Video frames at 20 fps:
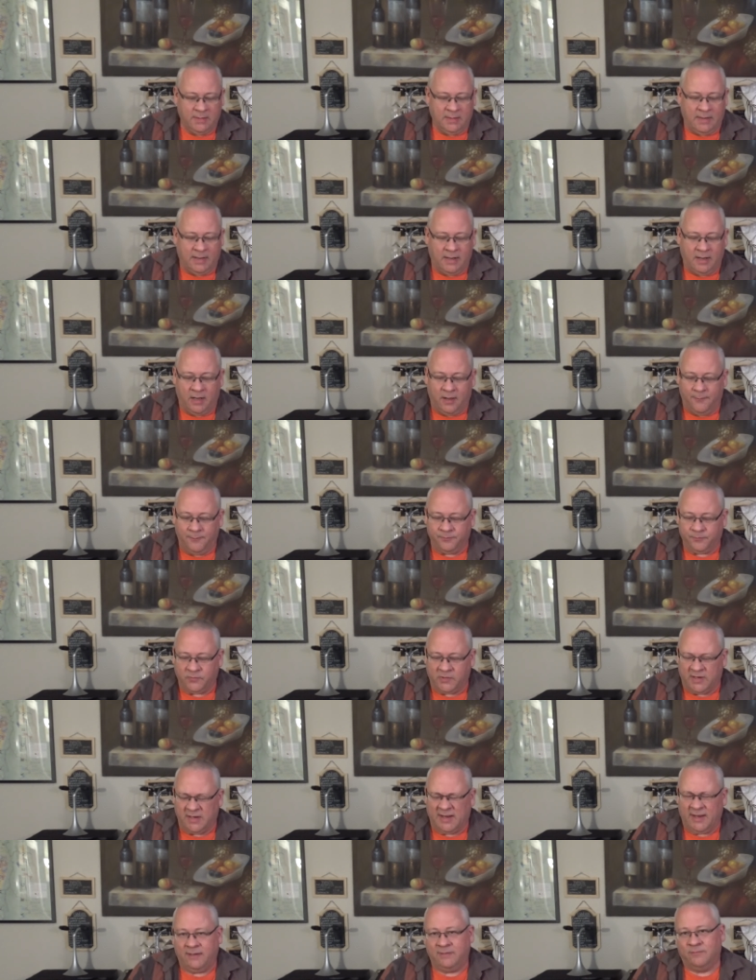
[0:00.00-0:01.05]

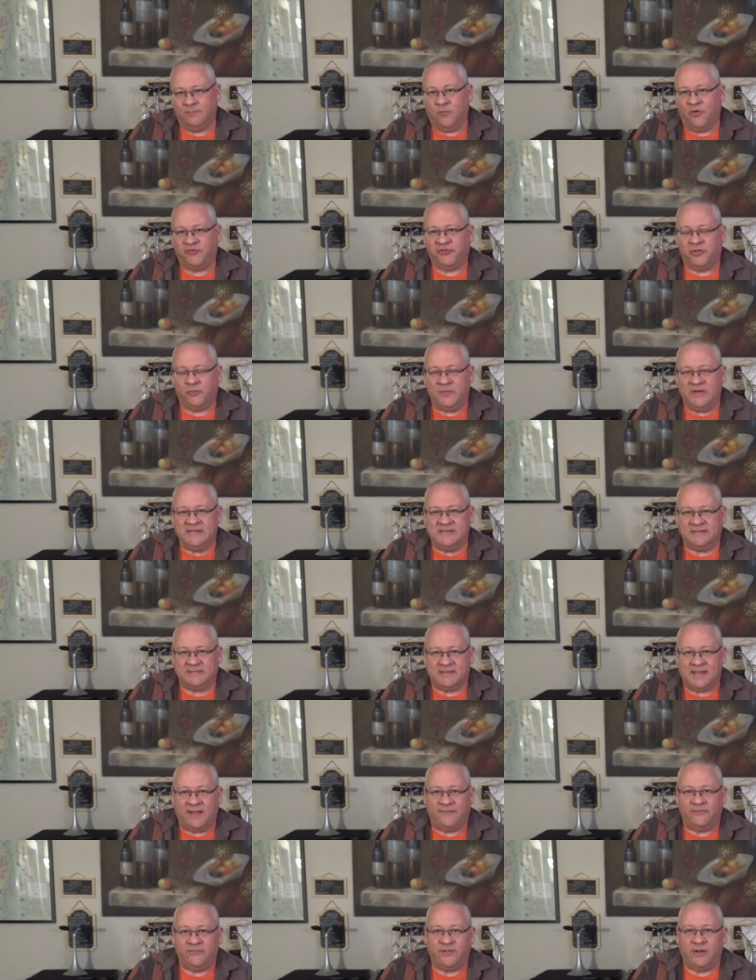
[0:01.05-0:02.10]
And most of the Rieslings
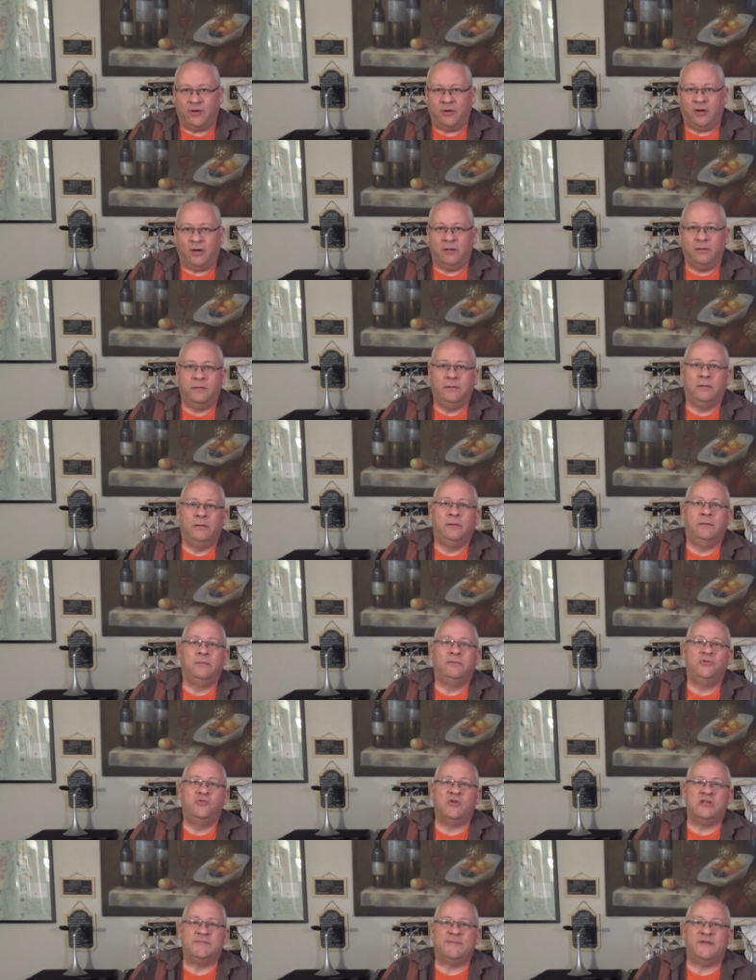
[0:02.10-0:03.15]
I have in there are
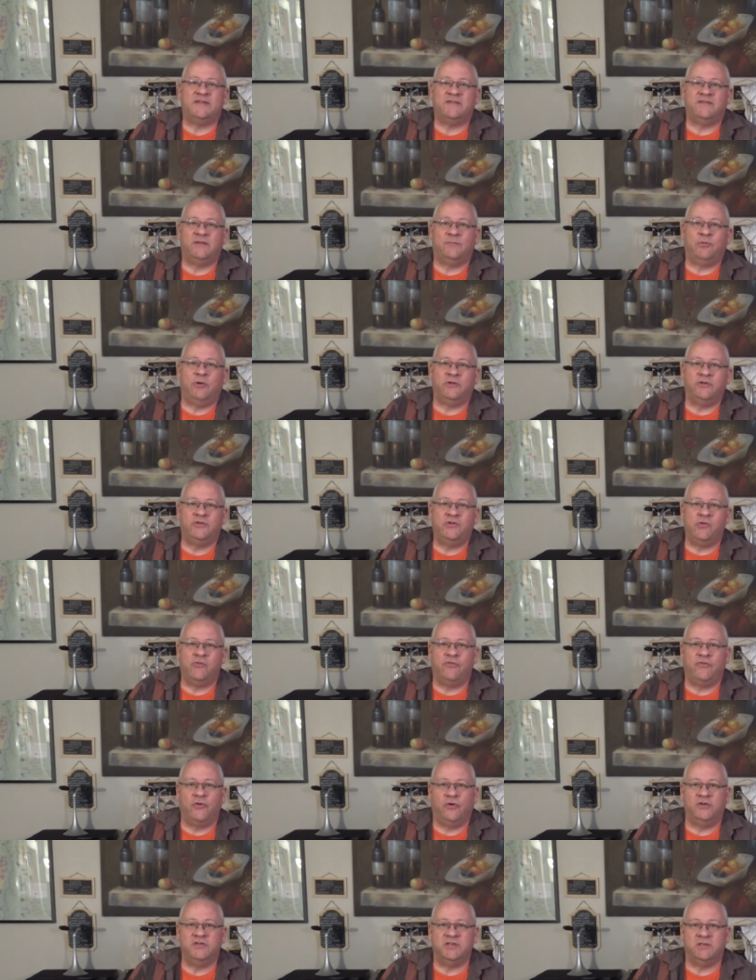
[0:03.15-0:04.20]
too expensive to put
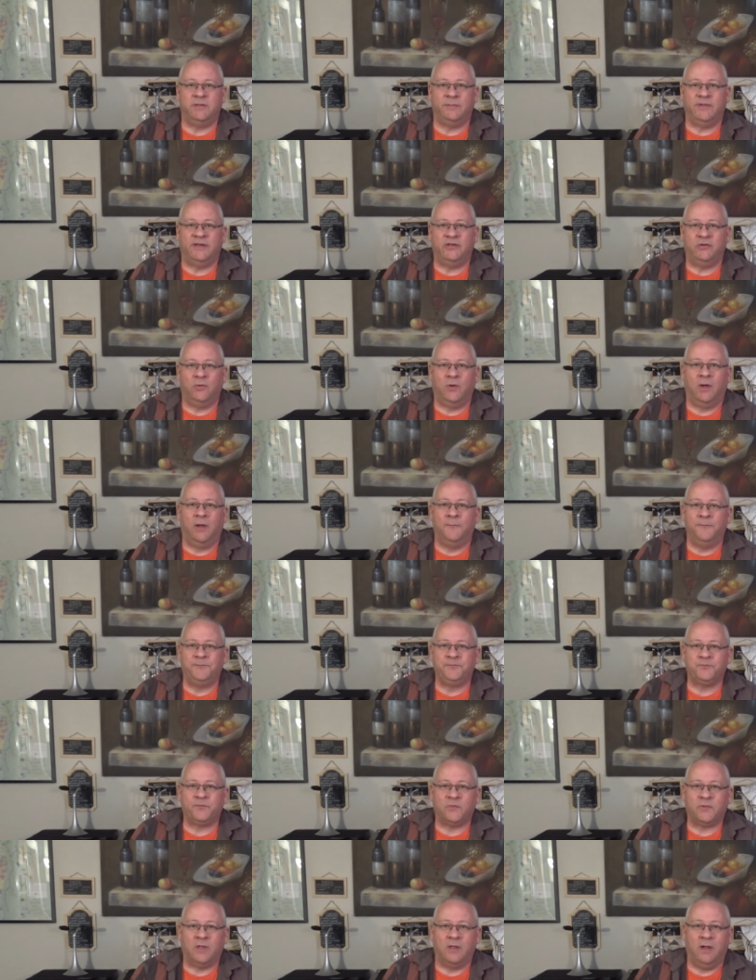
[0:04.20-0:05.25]
2/3 of them into a
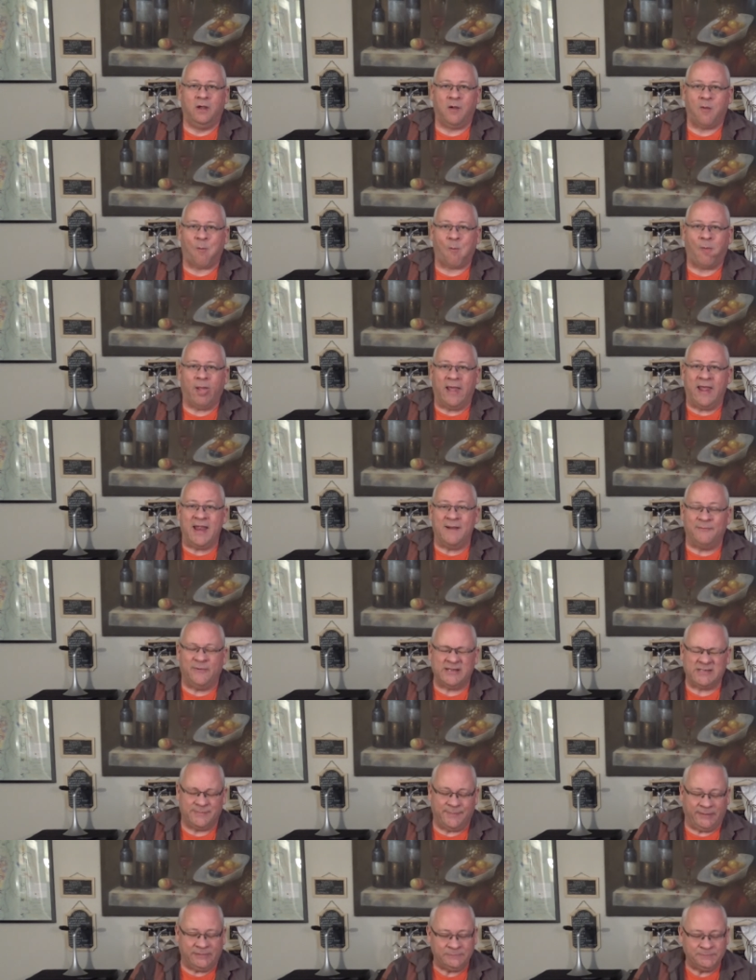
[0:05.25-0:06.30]
ham
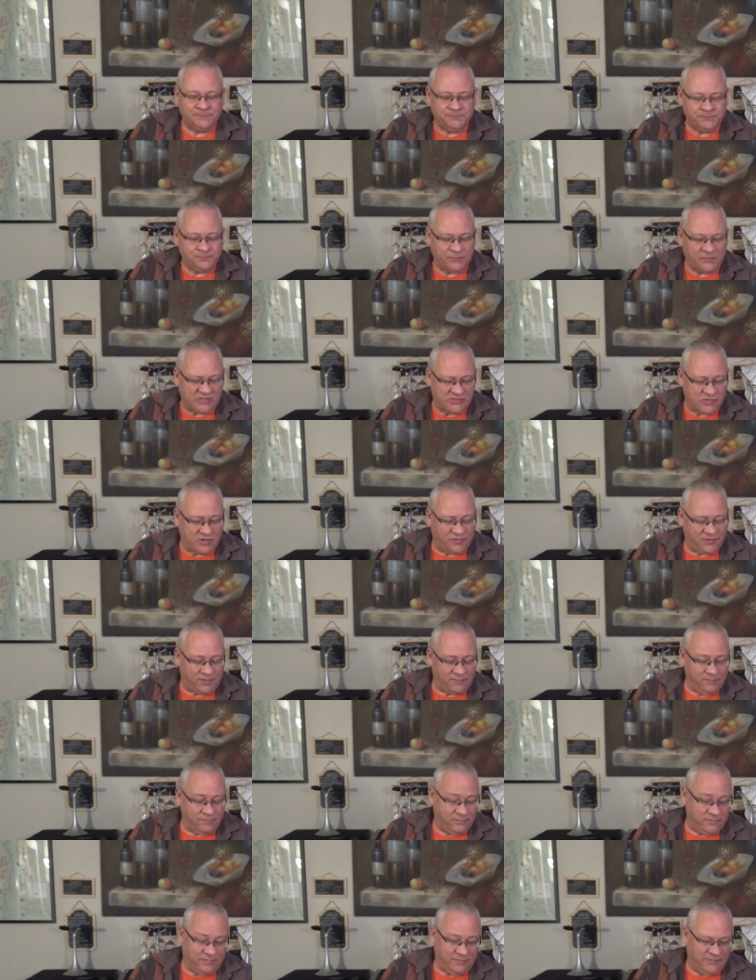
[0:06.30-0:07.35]
recipe. So I
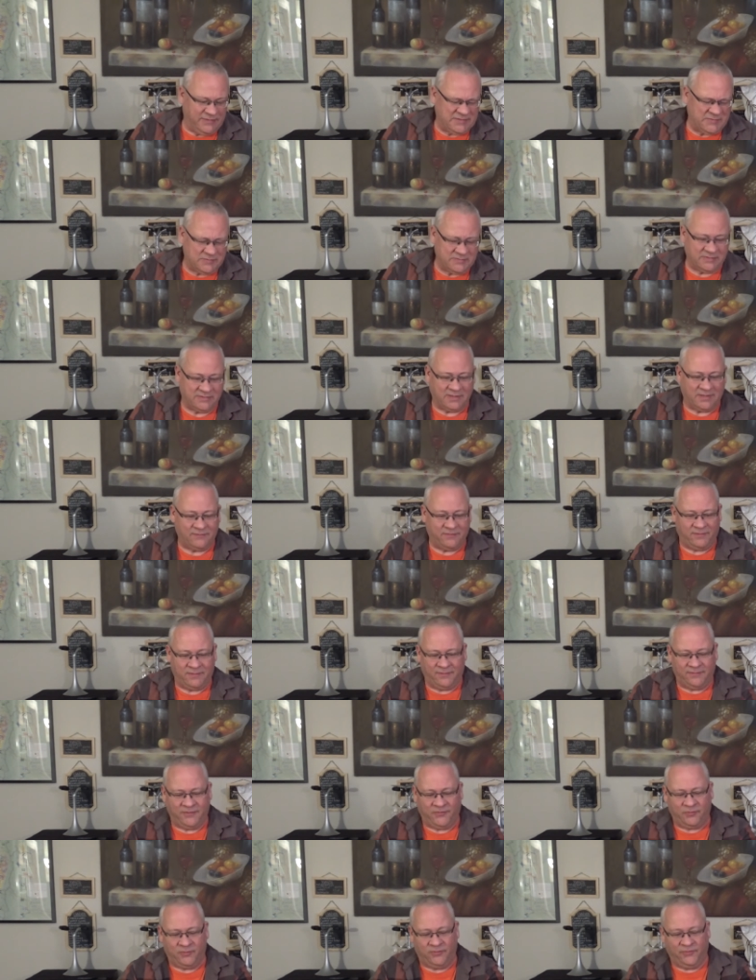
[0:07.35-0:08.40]
thought this
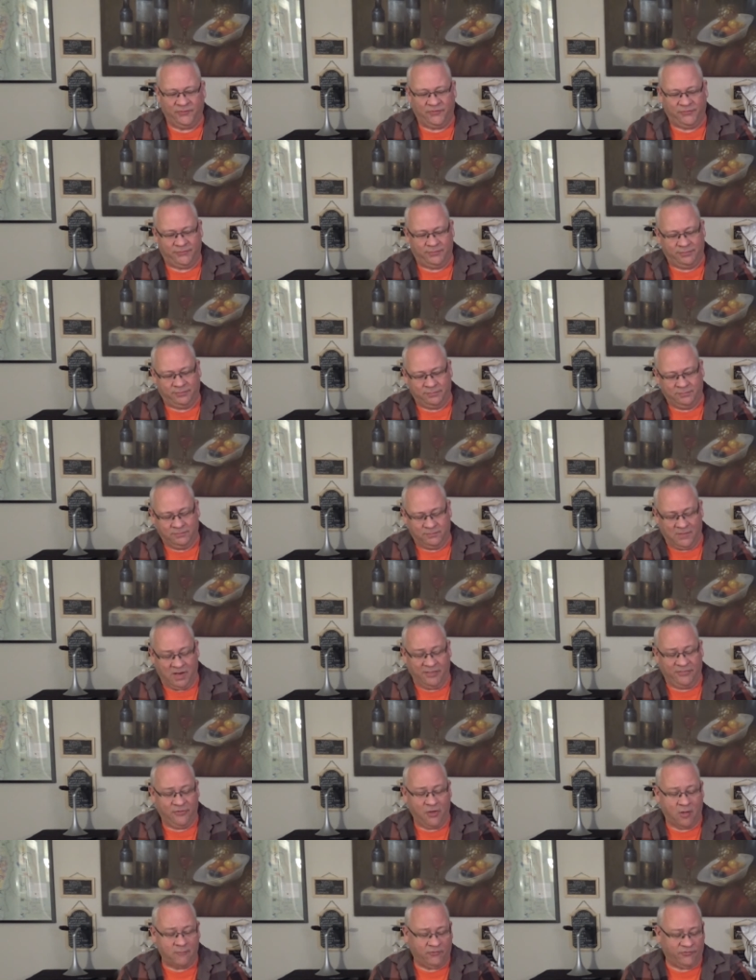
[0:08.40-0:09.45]
one's I
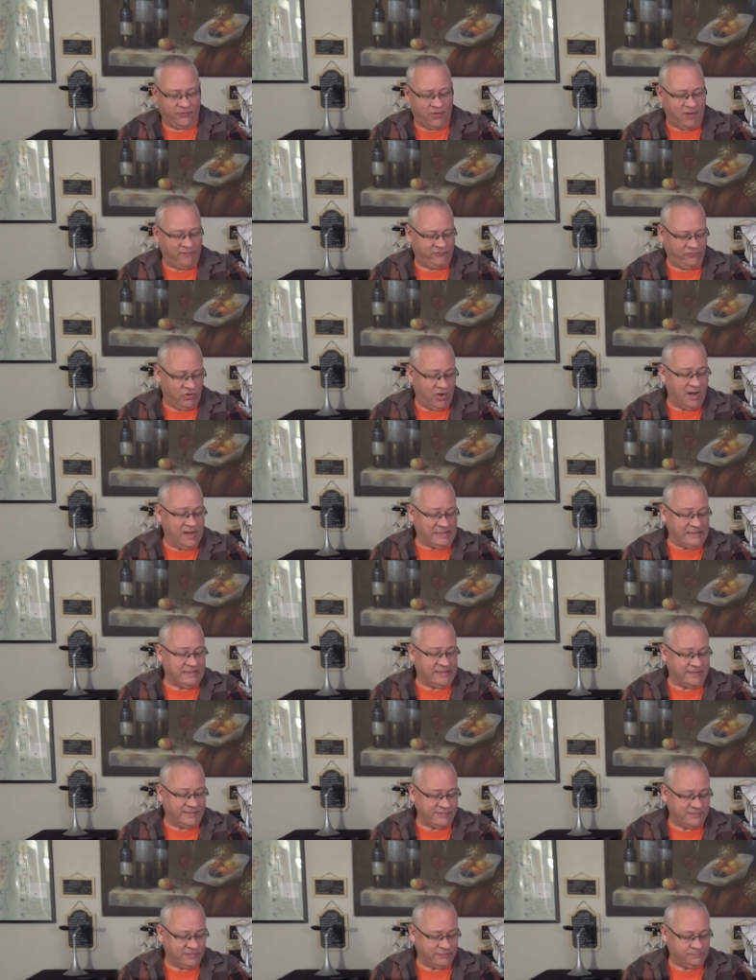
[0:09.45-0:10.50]
thought was off-dry, and it
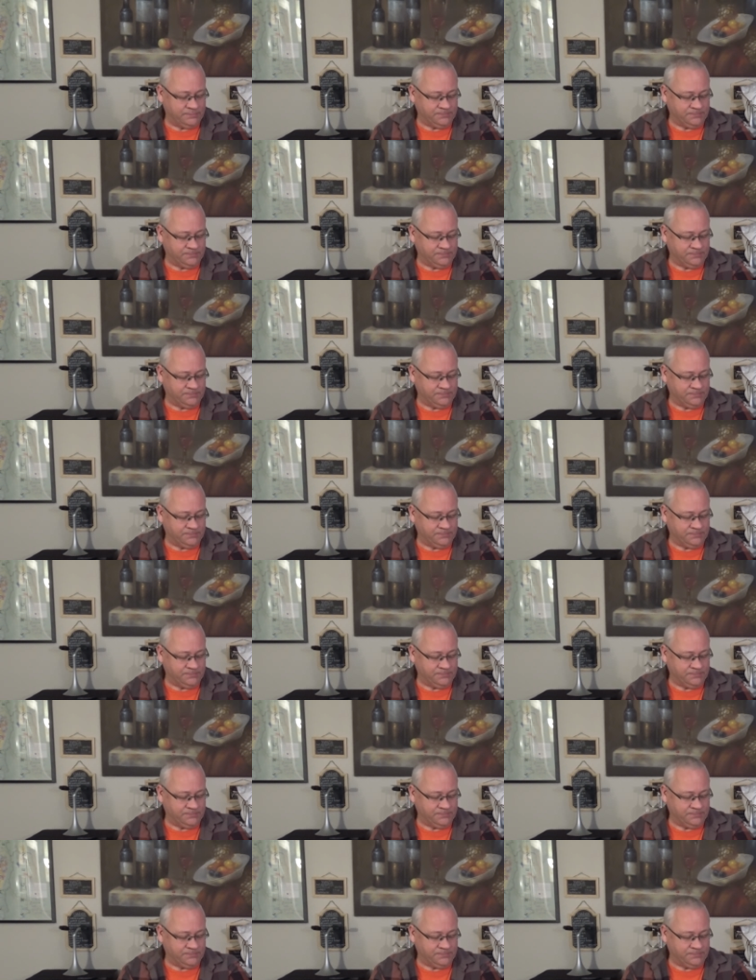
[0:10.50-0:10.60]
is.